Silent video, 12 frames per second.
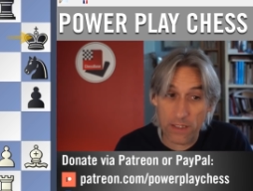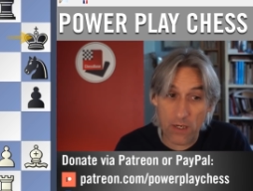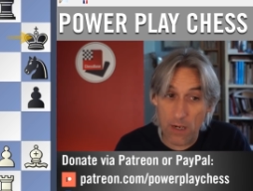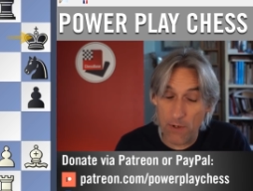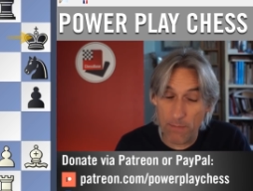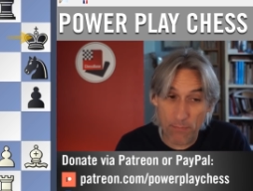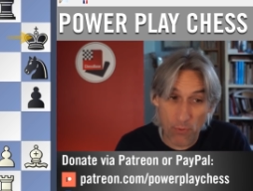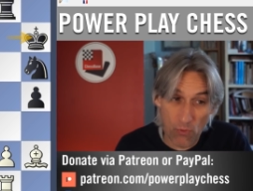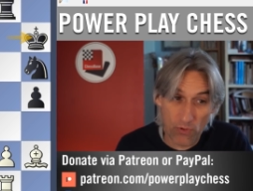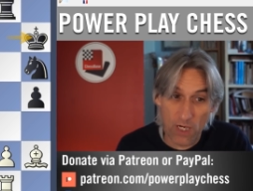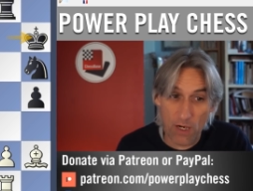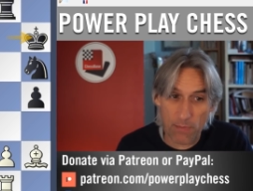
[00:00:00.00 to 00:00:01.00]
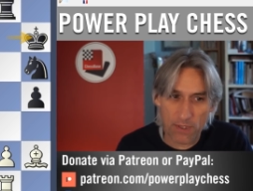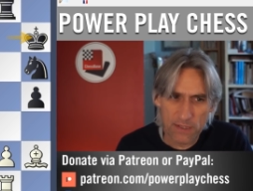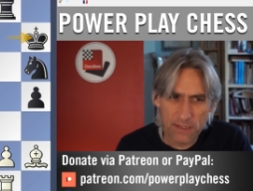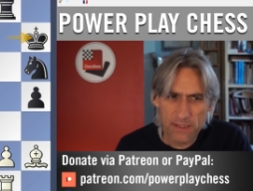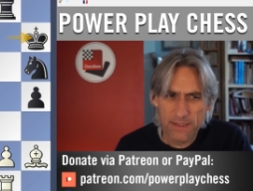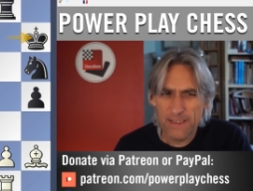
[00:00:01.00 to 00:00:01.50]
I'm a pawn up
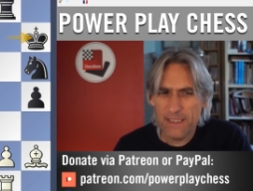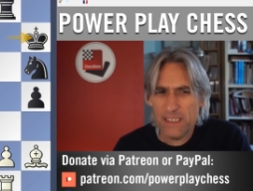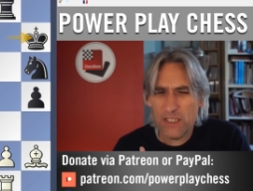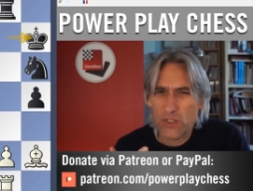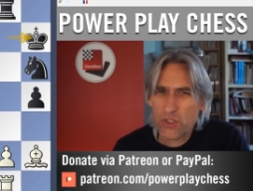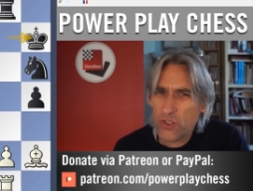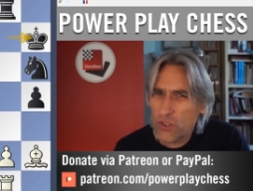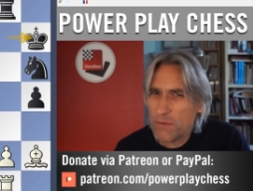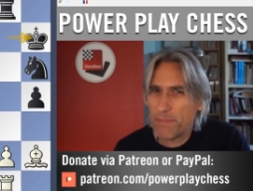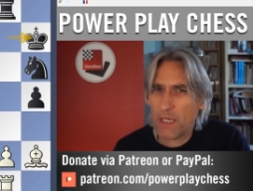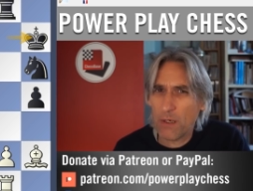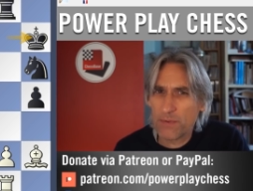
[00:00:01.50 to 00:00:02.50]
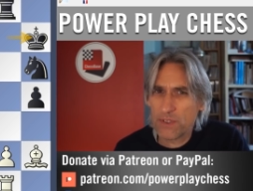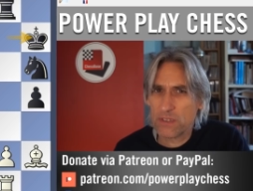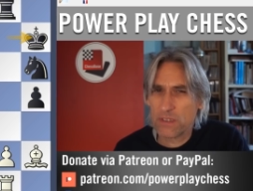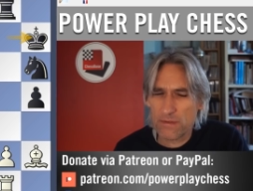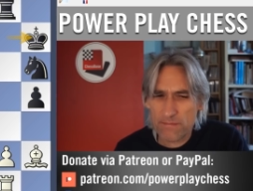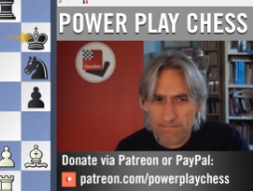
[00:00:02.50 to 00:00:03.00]
you know, I should be able
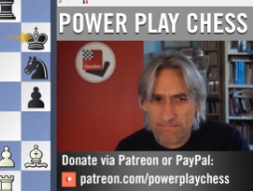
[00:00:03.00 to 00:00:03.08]
to